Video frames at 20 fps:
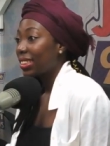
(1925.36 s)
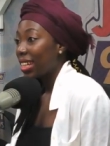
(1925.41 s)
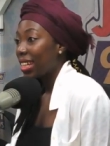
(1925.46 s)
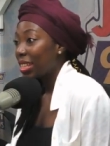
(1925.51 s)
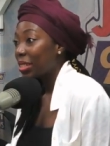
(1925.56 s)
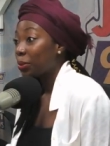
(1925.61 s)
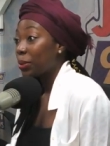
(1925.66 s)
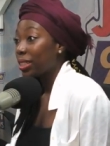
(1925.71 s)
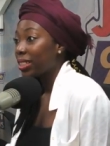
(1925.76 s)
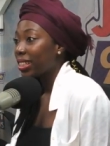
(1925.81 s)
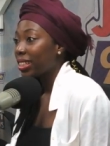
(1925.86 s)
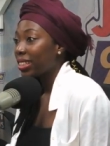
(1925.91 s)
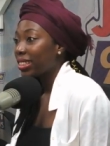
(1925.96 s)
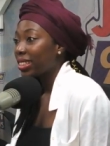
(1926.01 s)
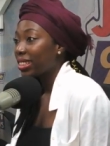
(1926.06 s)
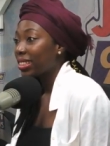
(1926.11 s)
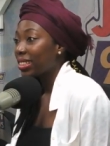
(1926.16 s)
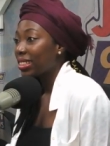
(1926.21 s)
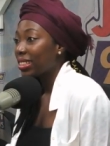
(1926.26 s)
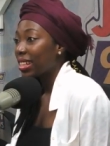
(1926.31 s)
That's what they
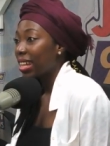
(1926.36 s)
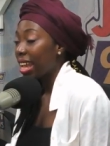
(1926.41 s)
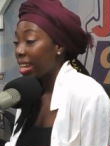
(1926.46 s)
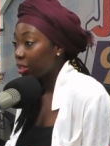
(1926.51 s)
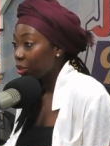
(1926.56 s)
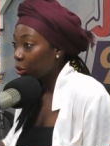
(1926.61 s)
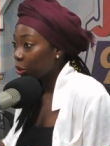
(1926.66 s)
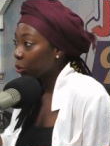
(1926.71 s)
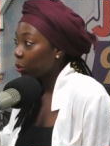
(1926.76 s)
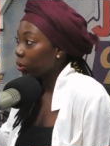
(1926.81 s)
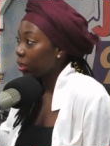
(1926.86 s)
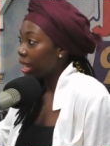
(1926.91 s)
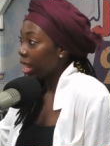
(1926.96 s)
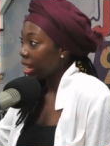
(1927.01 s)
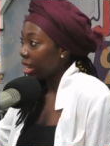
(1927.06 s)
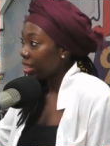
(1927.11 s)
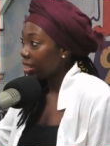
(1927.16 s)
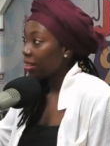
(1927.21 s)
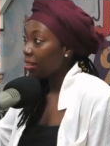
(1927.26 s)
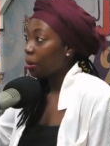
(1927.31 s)
did, mm. and so they
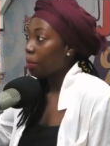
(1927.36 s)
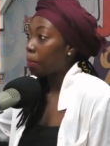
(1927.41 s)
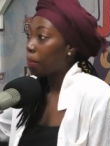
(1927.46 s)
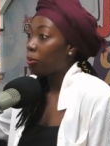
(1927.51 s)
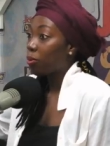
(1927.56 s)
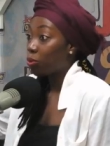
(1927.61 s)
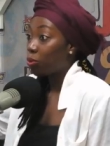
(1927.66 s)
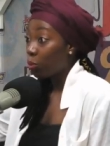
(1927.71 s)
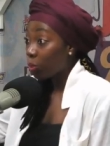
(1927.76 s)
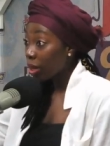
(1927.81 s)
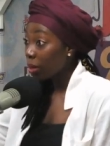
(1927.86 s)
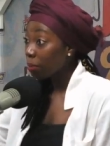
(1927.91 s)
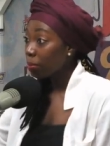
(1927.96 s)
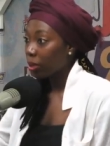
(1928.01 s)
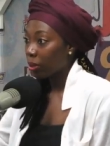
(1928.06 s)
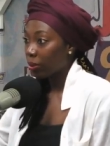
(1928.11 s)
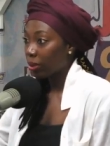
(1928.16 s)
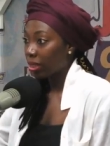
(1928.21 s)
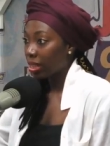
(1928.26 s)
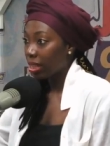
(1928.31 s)
ended up
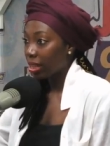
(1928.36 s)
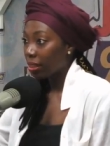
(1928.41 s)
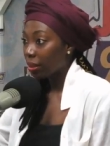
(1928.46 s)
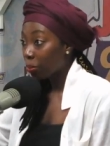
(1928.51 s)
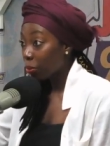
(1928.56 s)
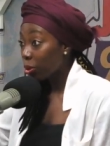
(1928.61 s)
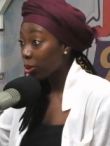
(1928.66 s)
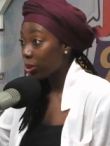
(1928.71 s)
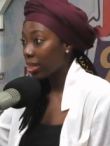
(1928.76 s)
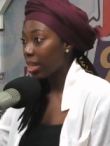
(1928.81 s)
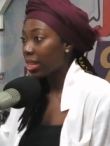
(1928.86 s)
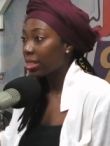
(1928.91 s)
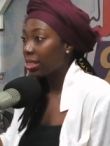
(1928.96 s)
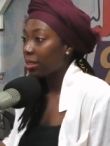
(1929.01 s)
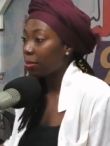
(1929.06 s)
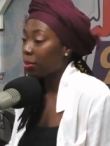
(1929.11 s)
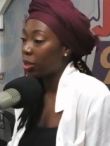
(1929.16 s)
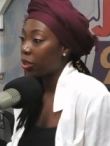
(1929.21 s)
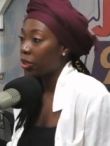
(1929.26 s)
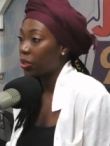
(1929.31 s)
rebuilding
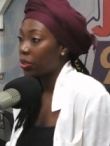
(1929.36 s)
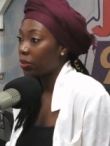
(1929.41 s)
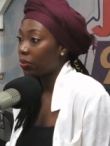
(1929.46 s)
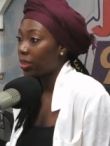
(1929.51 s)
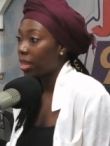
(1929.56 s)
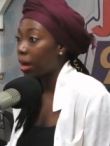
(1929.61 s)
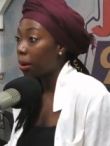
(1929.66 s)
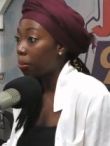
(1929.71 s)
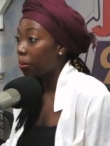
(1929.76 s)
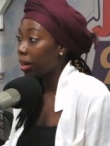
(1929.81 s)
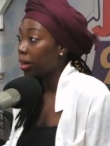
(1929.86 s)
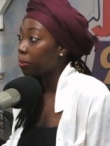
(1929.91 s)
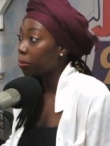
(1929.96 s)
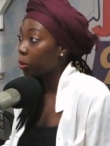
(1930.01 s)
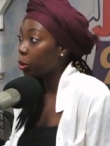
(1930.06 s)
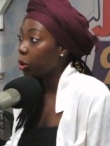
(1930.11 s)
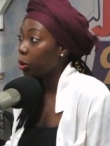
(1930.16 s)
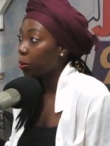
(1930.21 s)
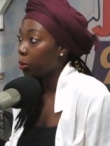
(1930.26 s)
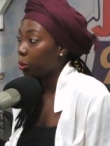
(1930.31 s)
precisely because of that. But
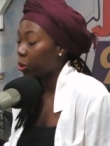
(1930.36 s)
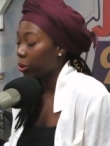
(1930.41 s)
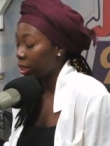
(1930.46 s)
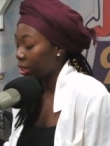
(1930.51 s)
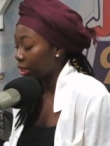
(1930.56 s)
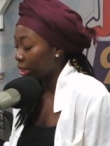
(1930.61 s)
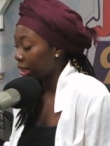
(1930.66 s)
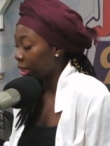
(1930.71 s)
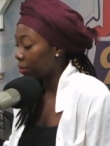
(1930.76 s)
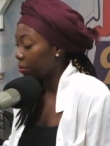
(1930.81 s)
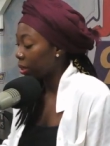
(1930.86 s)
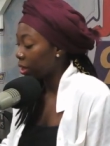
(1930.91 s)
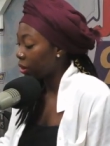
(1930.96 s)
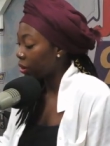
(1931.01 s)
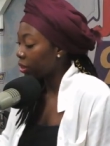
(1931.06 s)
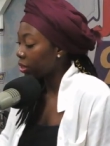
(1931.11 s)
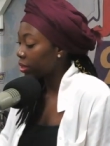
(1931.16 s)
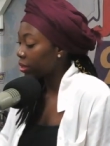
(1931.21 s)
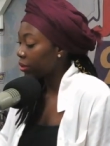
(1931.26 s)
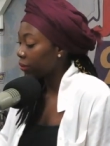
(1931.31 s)
more importantly,
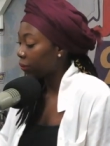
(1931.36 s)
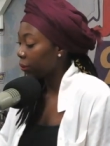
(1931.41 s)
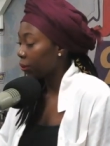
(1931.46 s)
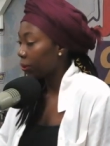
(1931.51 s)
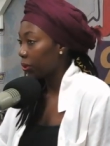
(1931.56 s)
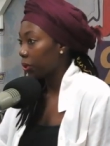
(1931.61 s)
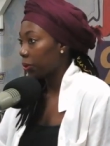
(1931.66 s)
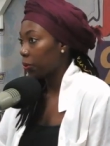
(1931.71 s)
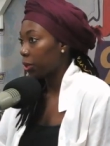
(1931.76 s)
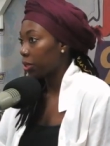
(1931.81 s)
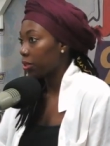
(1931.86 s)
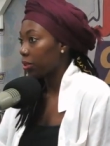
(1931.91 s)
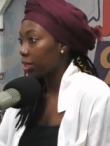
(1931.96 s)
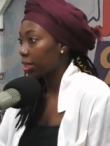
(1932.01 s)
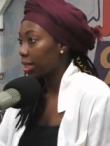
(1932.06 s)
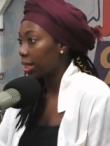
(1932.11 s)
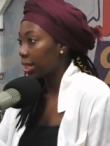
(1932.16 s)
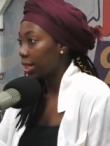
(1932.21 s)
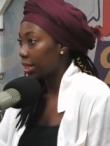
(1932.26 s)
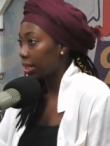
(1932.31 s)
because their focus was
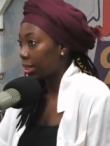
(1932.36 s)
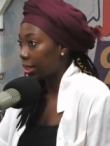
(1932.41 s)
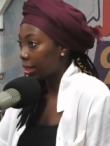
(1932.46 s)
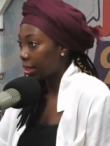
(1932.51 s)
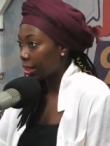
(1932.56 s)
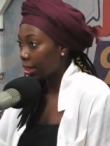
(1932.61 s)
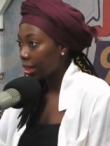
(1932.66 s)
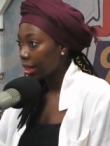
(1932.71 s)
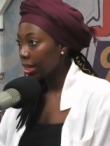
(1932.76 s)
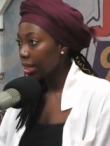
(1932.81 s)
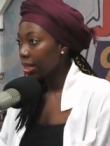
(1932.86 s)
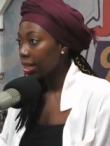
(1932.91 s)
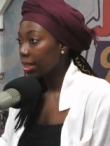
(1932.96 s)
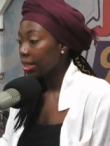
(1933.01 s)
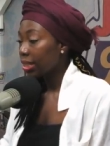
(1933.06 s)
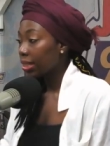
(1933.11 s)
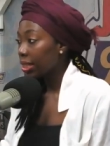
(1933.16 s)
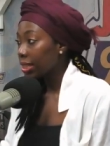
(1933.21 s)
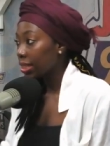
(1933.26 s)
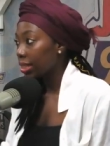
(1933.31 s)
on dignity,
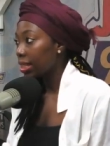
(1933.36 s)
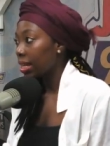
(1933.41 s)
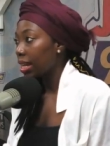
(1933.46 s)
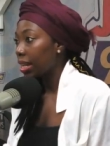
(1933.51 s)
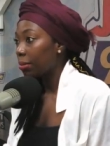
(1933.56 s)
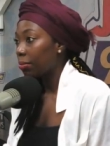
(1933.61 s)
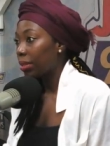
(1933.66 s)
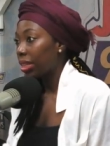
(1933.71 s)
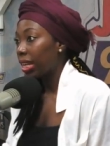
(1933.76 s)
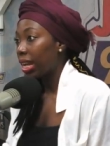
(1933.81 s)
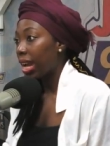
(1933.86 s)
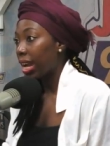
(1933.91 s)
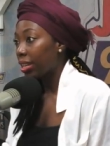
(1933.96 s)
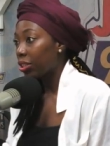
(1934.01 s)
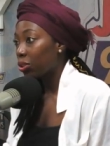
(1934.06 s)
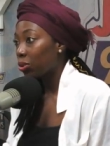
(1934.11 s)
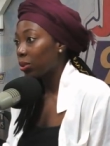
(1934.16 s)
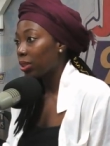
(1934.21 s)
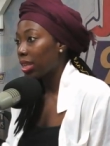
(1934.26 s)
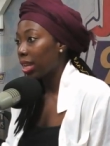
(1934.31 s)
this time they
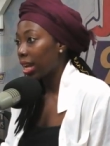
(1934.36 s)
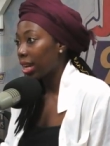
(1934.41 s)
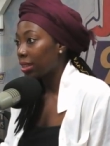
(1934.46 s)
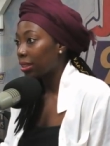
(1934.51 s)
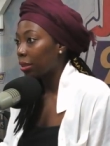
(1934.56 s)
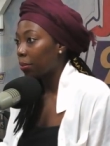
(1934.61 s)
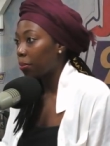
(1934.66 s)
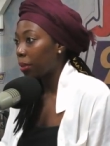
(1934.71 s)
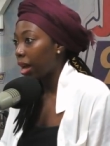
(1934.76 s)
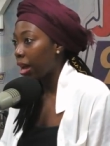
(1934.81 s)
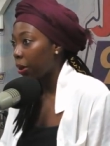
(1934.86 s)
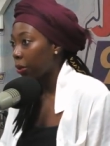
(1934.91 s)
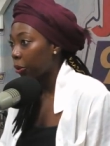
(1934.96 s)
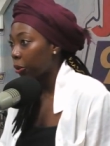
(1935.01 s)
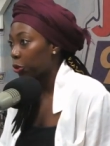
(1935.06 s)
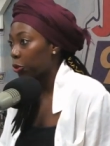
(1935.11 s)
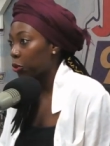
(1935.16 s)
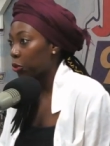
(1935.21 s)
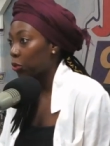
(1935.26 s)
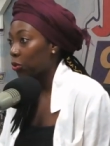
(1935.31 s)
actually had the
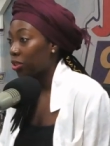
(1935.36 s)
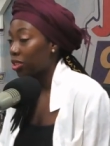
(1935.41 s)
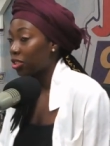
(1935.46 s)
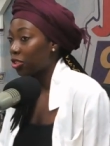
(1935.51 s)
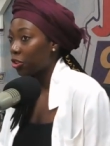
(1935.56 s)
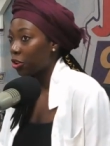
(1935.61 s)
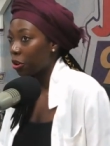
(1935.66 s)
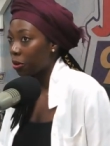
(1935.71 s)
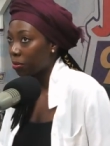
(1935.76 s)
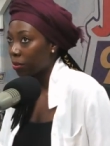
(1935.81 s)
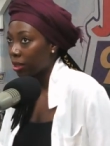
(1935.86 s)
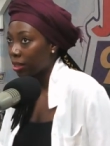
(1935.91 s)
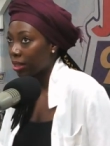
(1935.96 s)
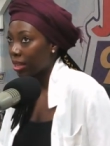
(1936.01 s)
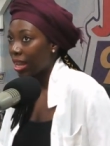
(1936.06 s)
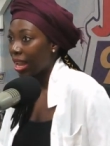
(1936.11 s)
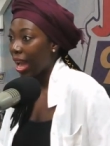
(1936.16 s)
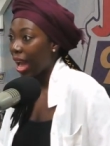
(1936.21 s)
power to determine